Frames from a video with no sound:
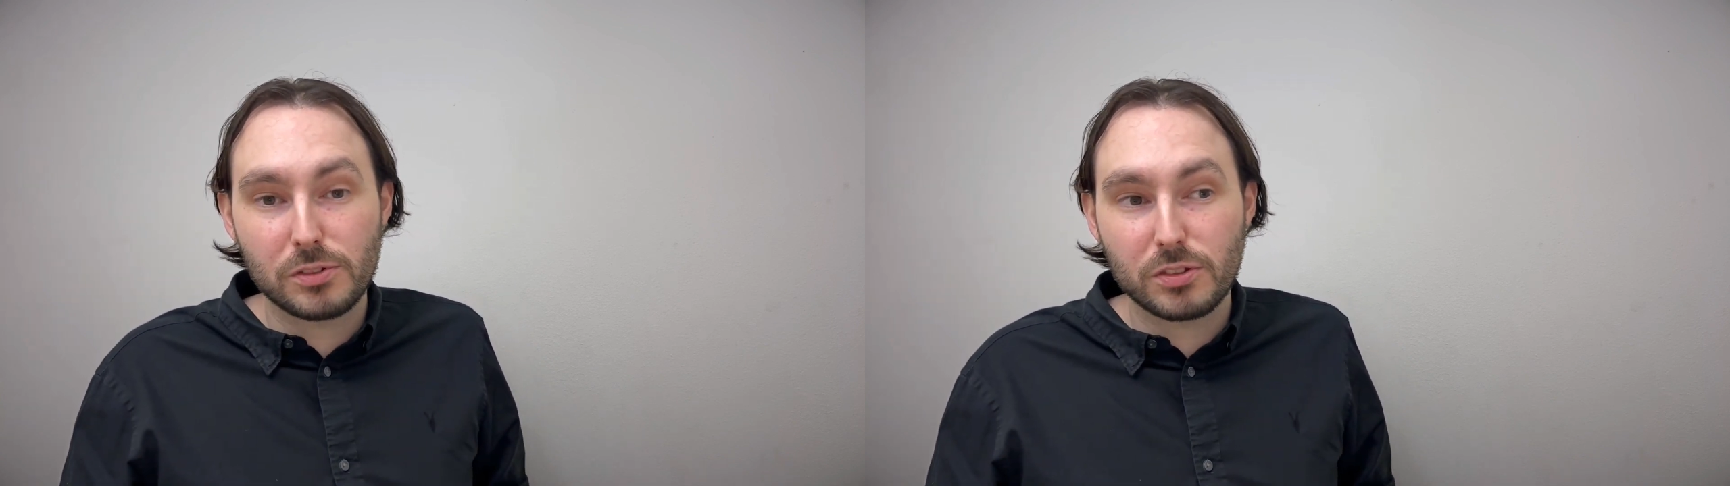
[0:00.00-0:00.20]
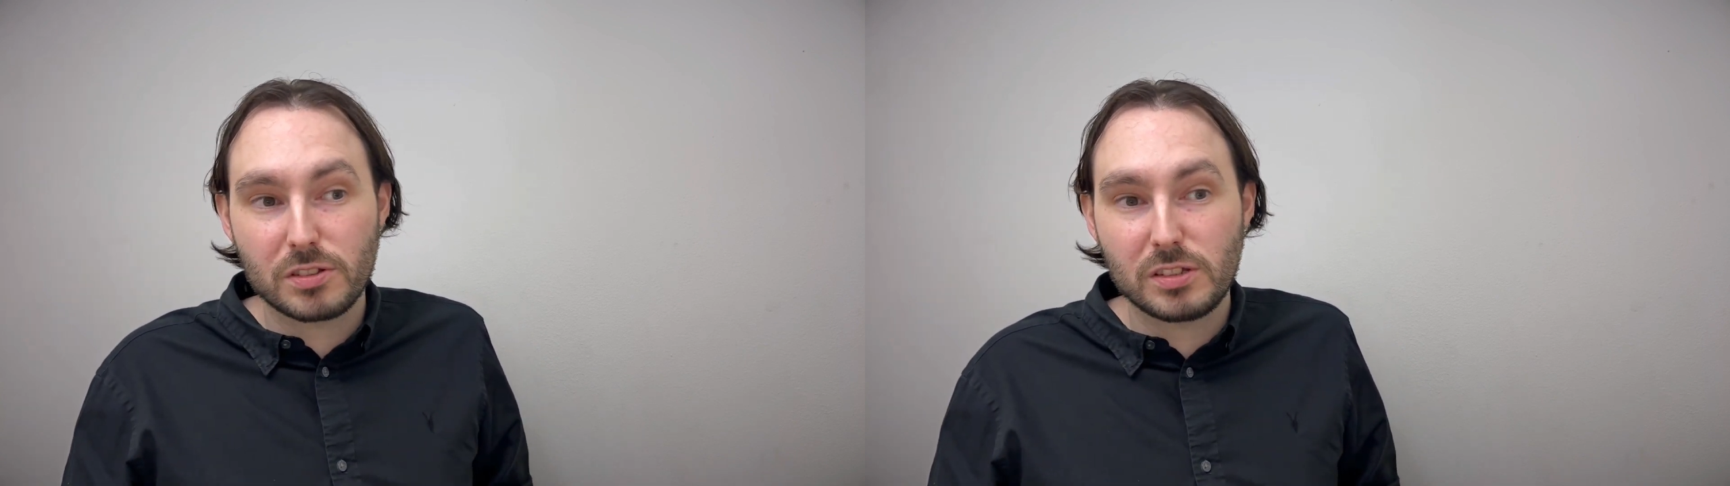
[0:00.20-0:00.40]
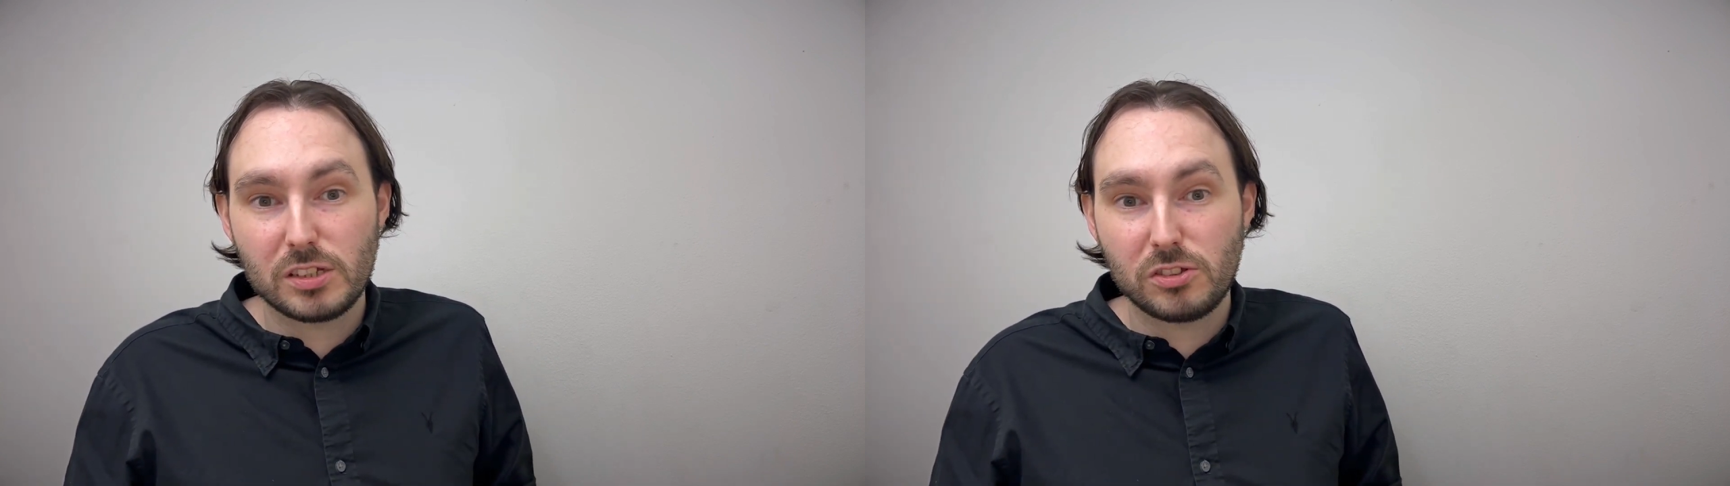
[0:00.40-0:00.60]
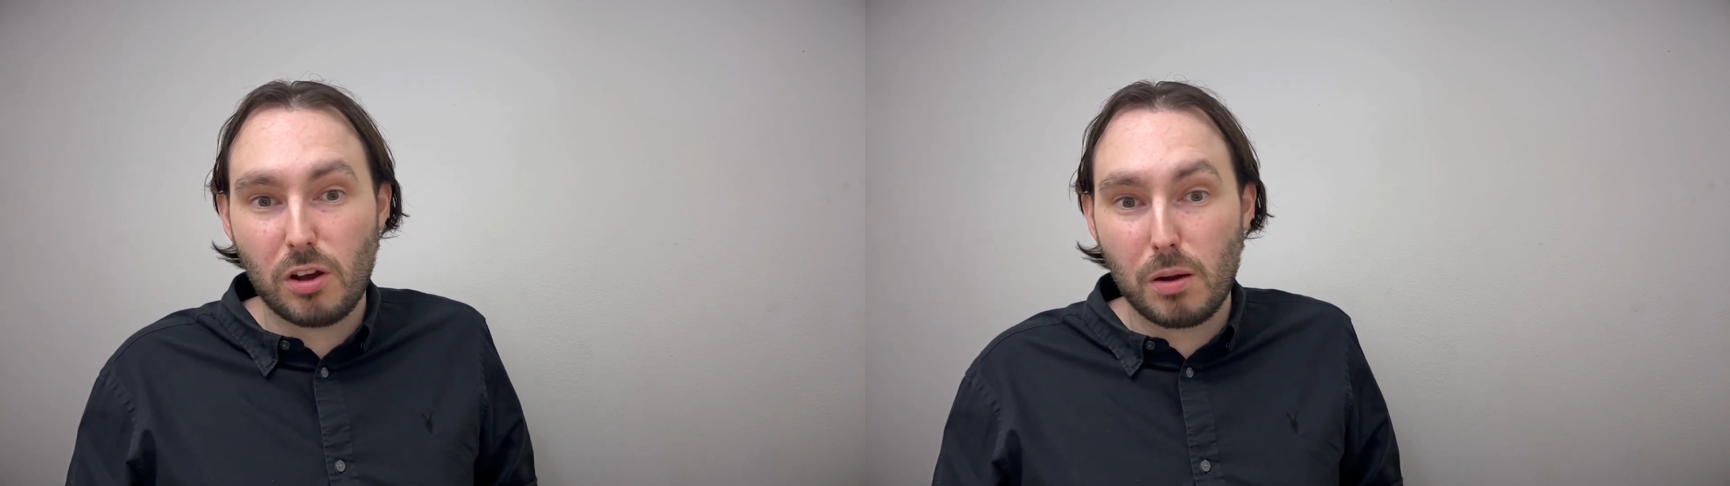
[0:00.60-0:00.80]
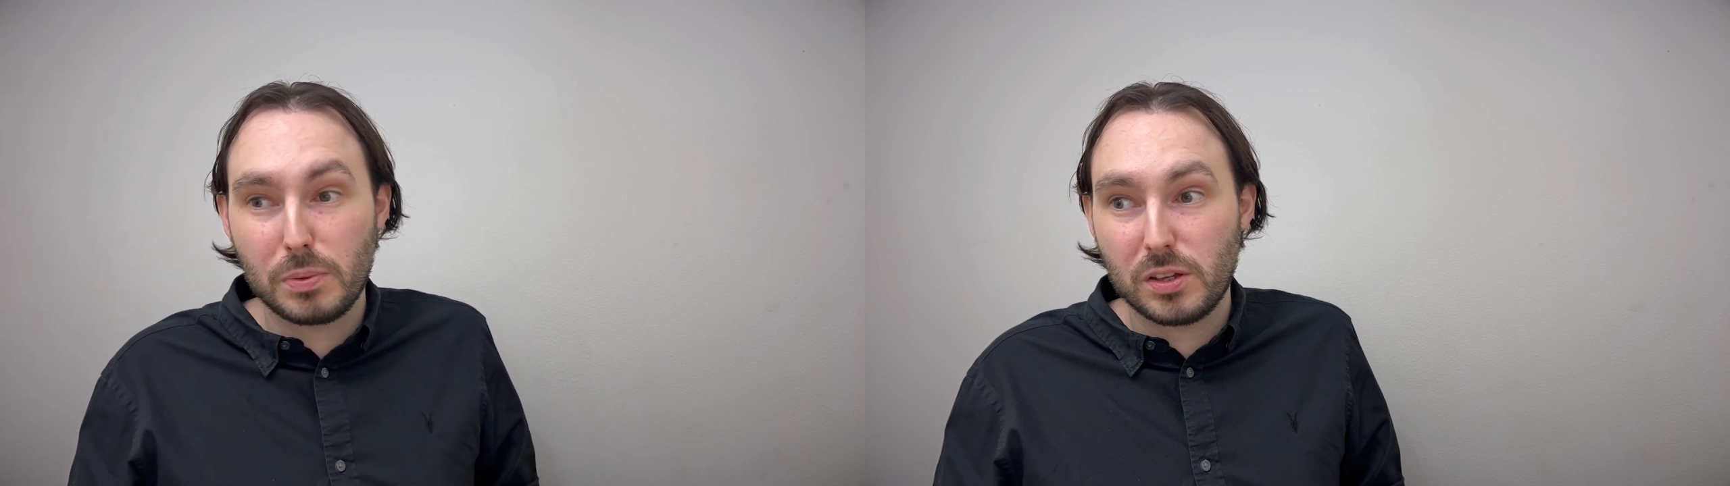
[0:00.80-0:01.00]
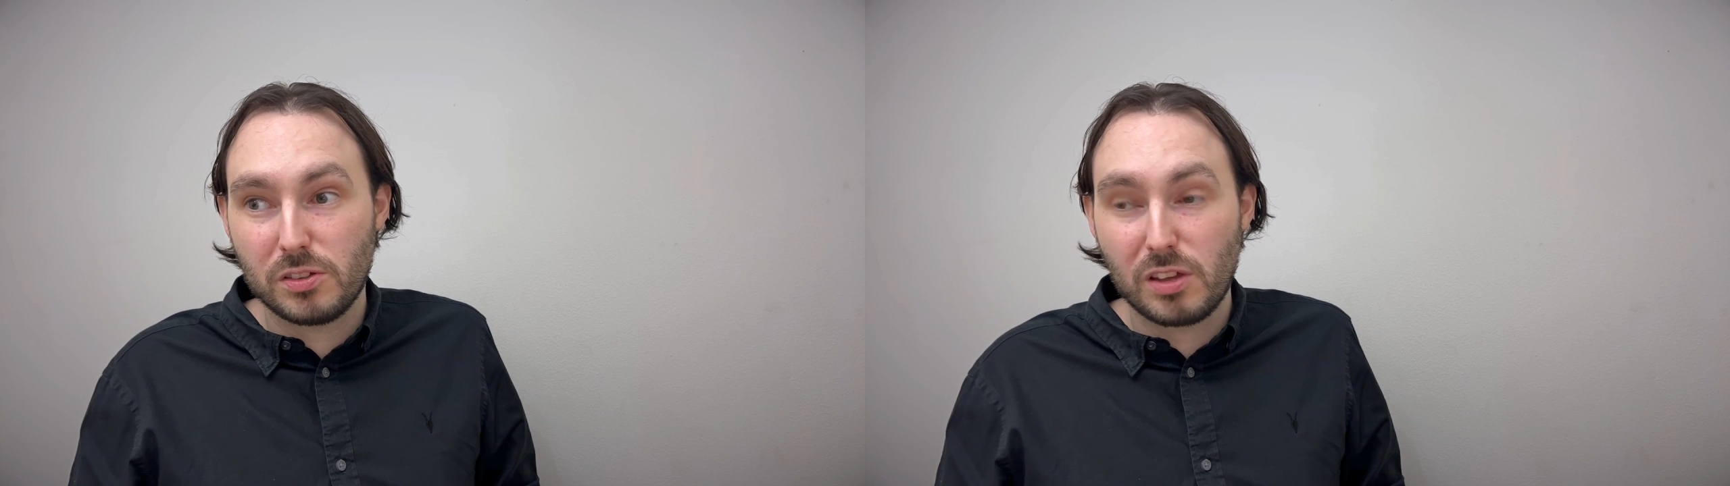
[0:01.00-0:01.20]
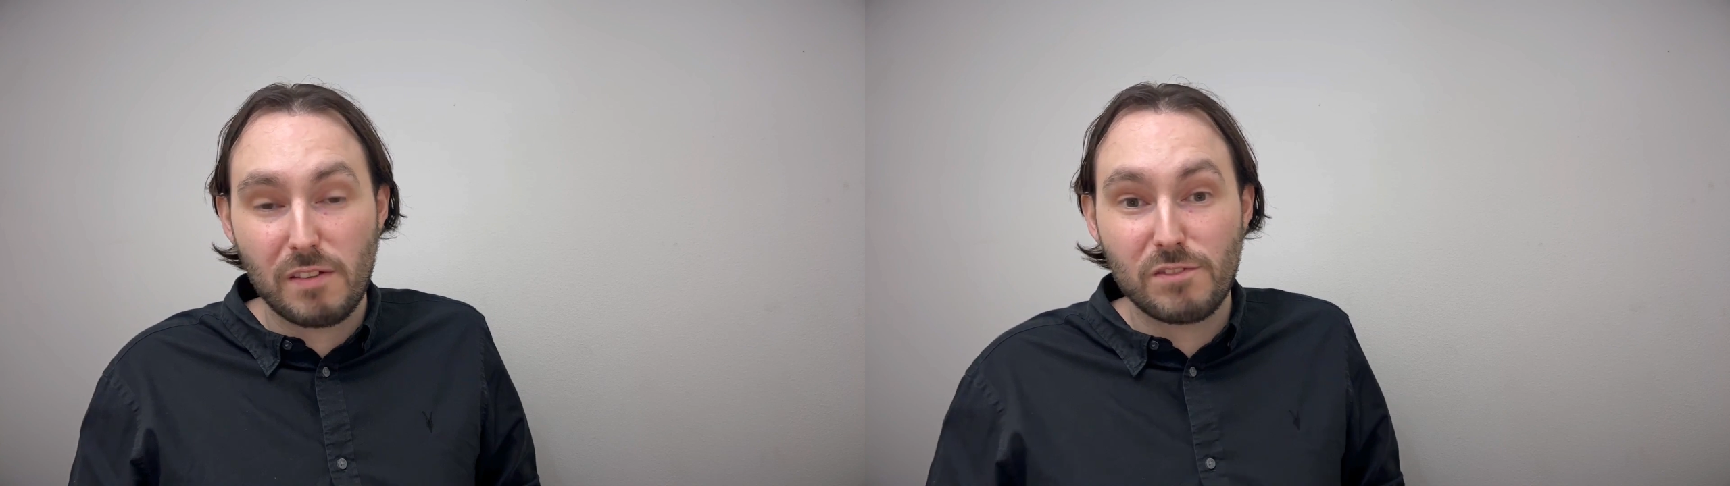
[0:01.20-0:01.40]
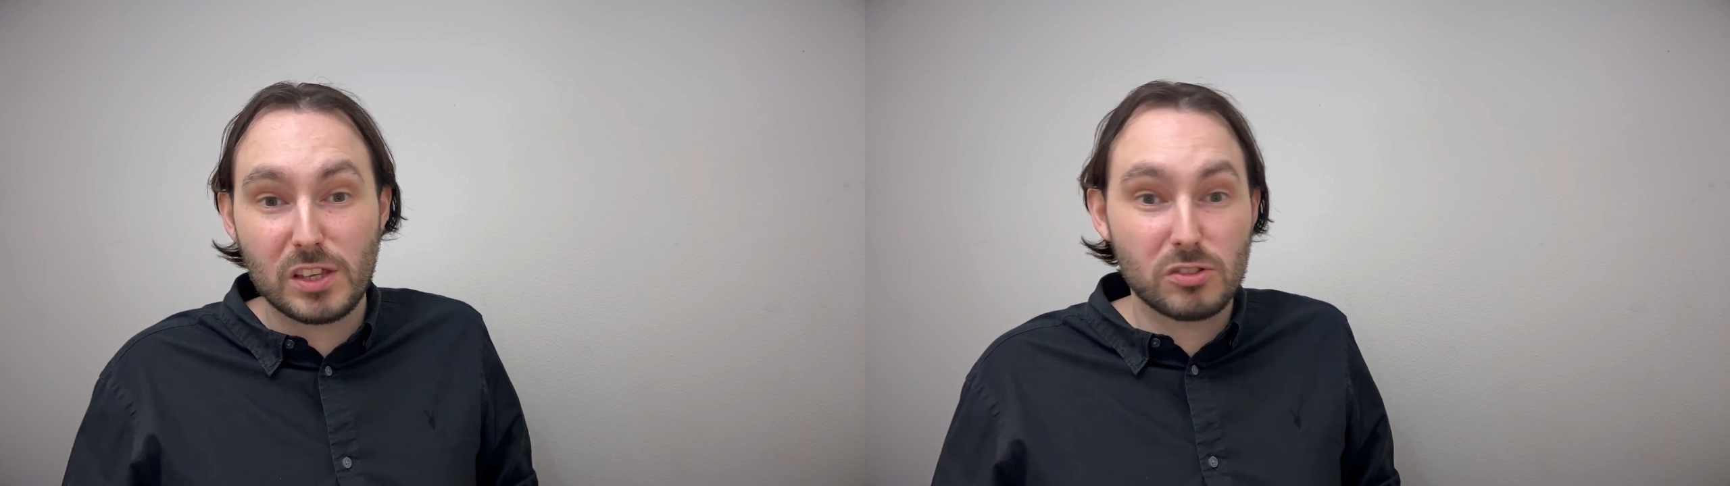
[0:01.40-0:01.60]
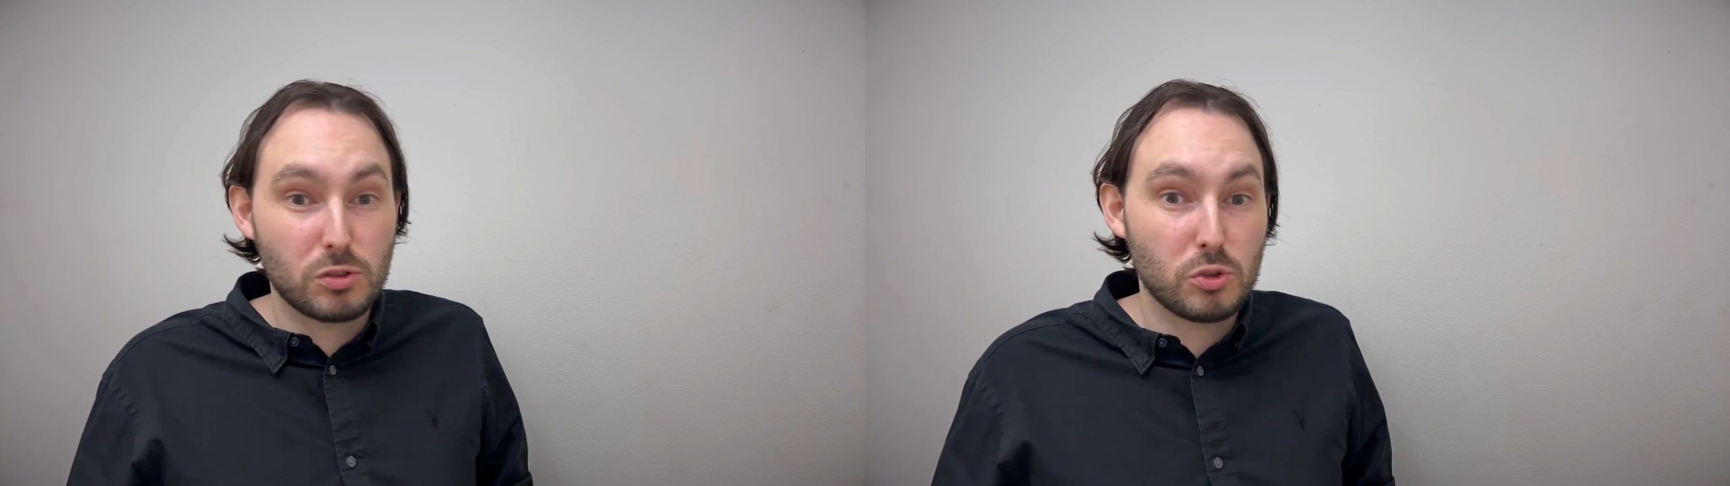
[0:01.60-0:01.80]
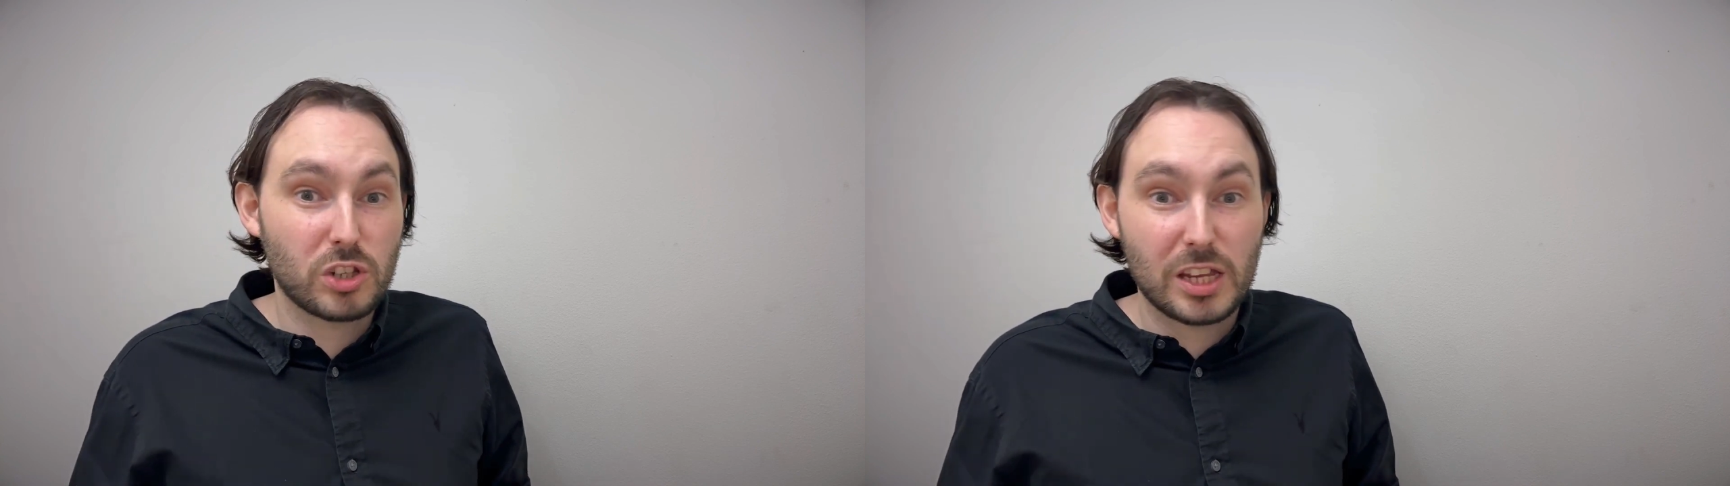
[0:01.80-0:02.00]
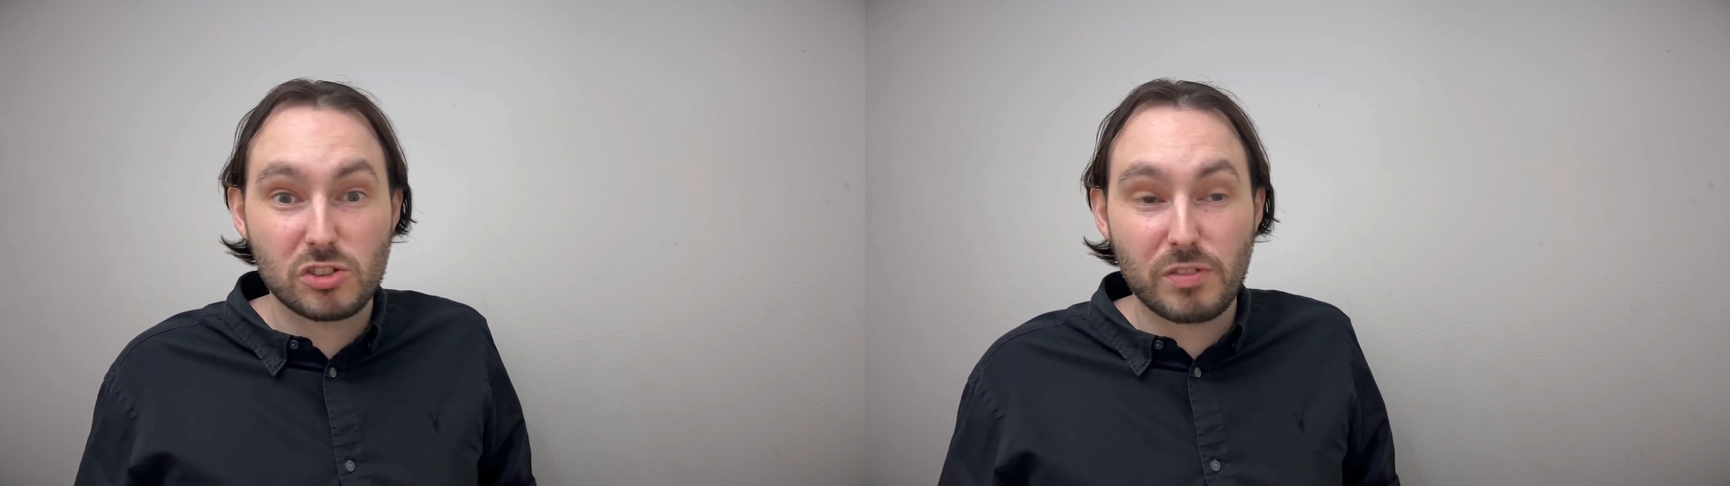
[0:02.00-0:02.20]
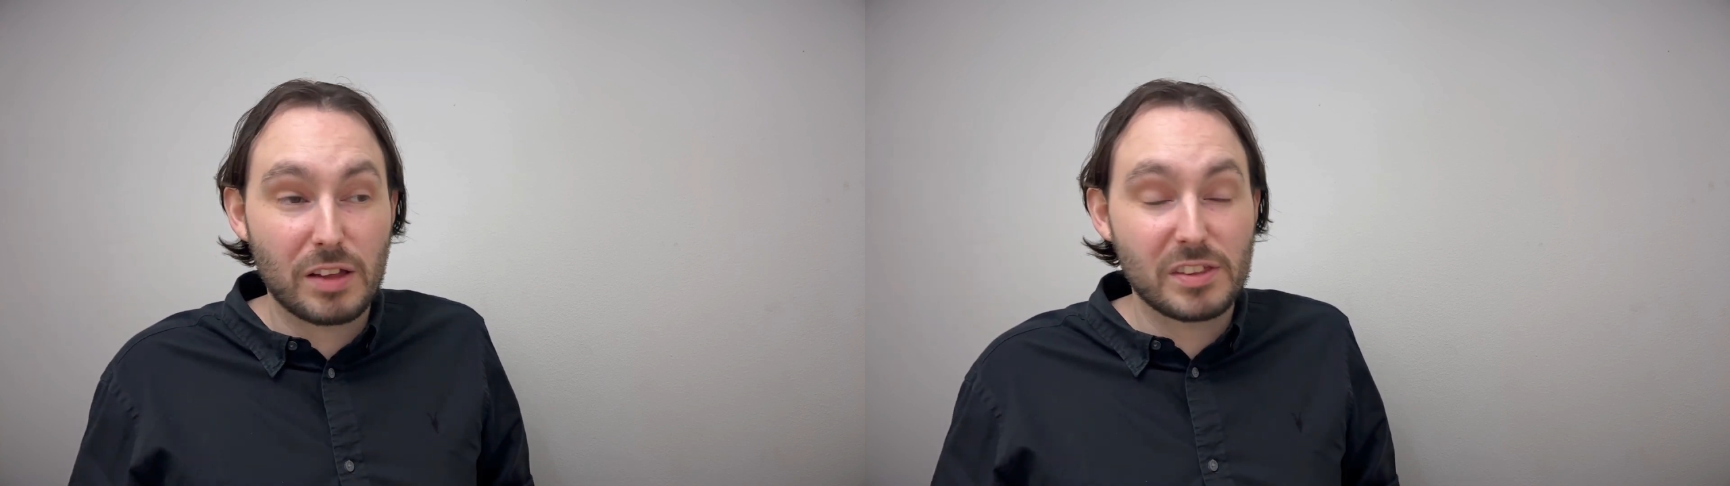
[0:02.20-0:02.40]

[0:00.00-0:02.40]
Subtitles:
on a CTR because things do change around.